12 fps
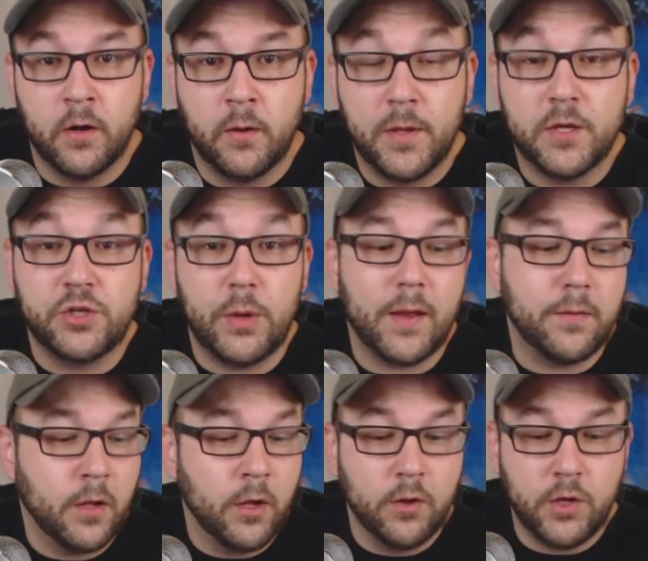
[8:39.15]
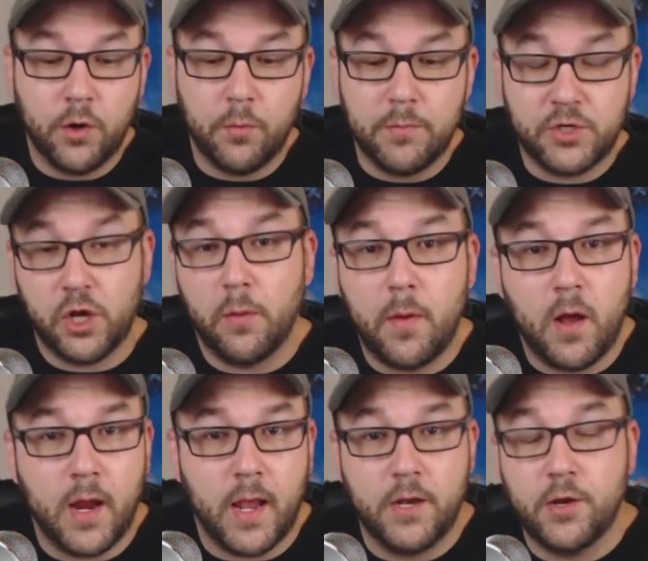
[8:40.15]
Because you had, Michelle
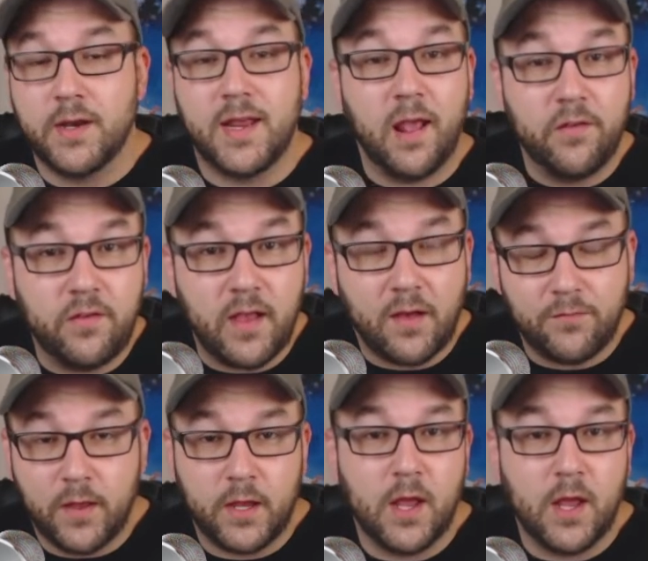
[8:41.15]
Monaghan, you had Casey Affleck,